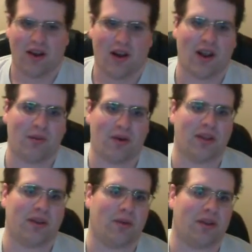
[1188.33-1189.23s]
Alright,
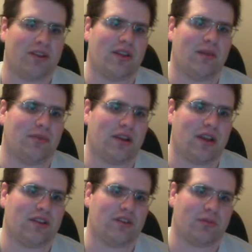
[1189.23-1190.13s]
well, anyway, stay up to
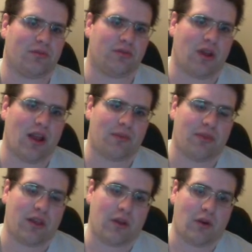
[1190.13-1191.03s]
date and subscribe.
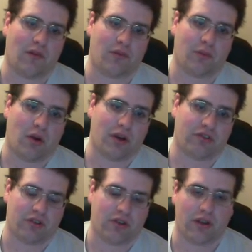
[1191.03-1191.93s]
Thank you all for
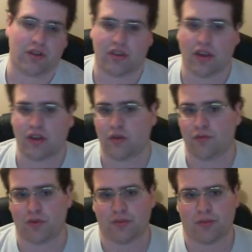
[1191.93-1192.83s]
watching. Stay
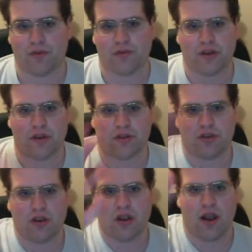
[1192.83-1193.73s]
tuned for some more videos.
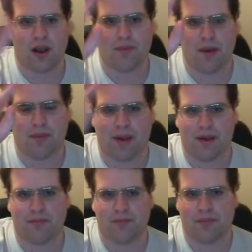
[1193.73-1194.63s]
Alright, bye-bye.
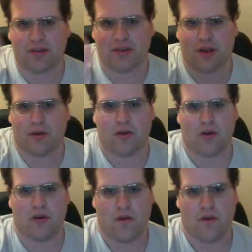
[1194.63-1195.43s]
Peace out.